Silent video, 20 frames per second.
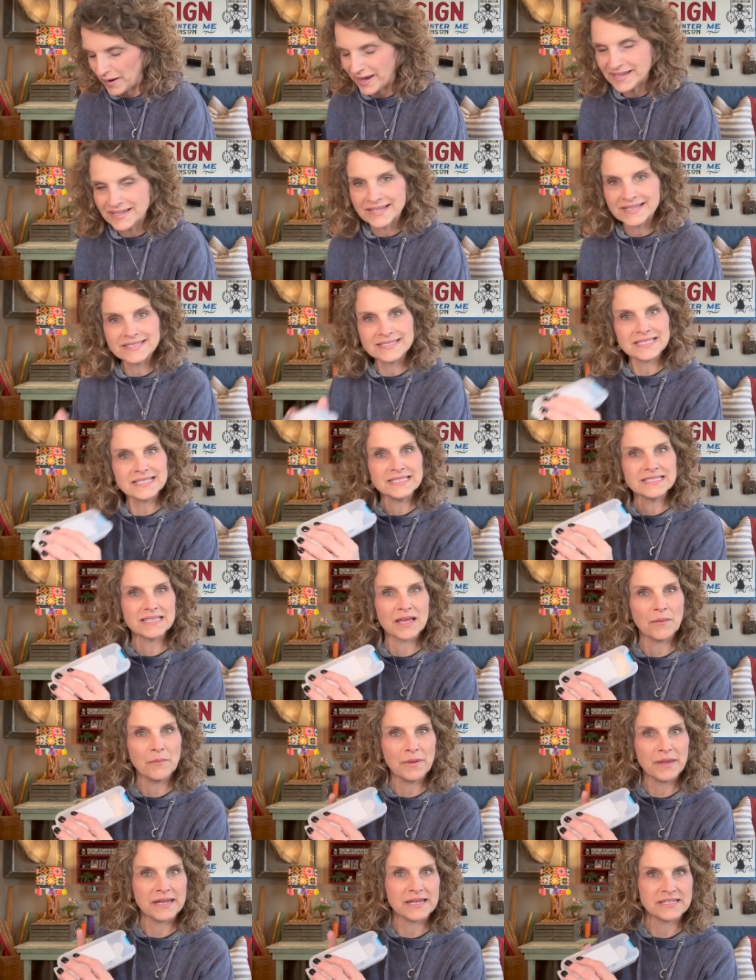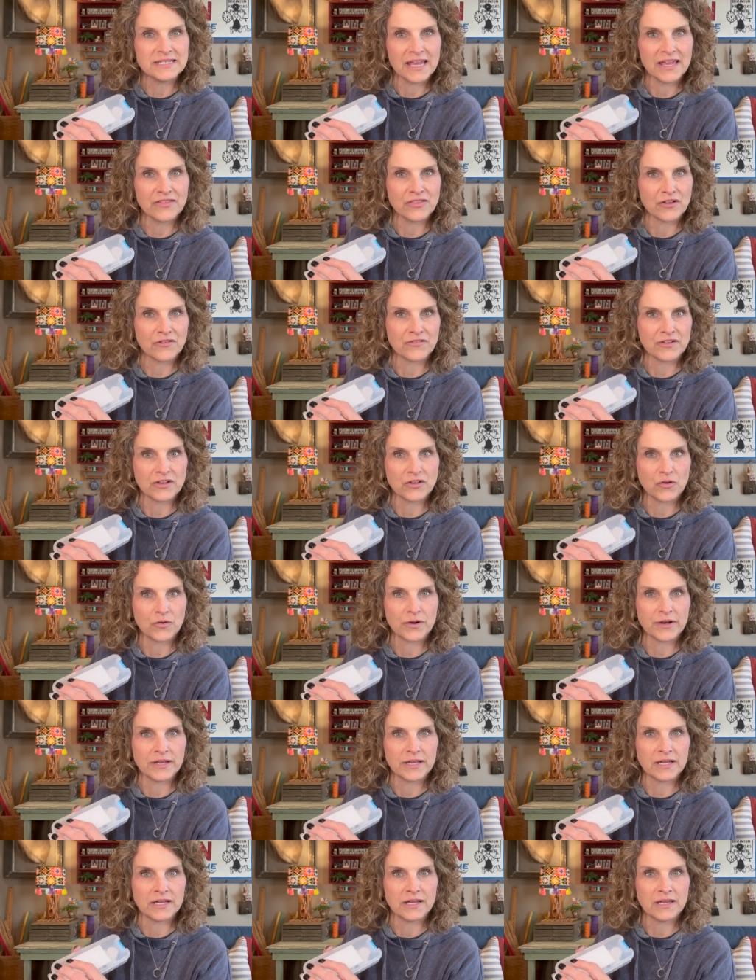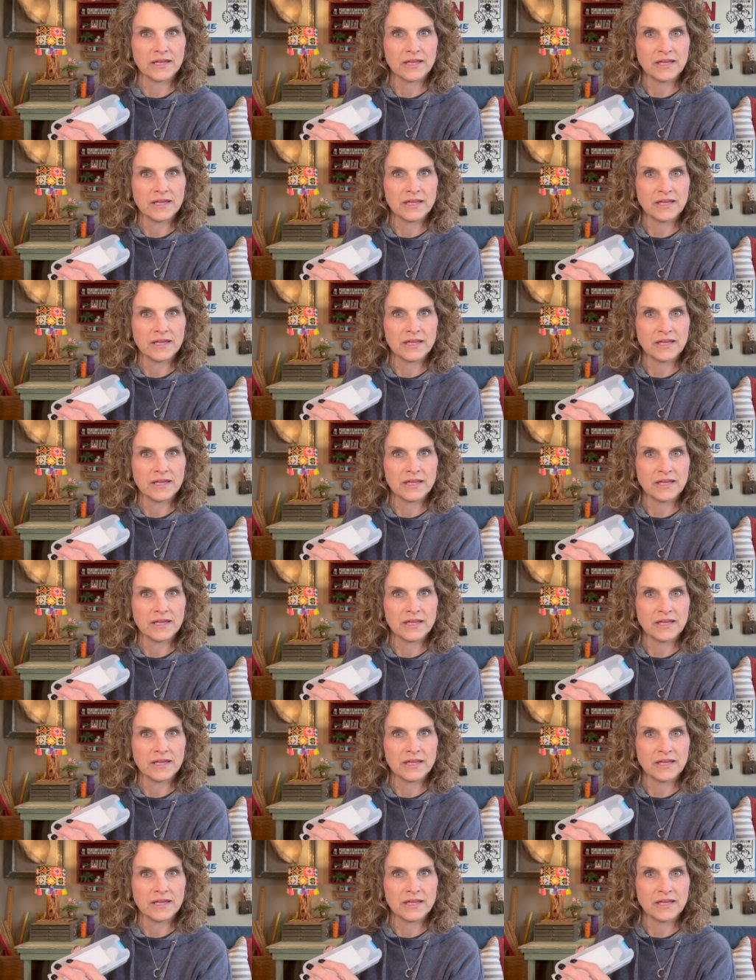I did see somebody take their Victoria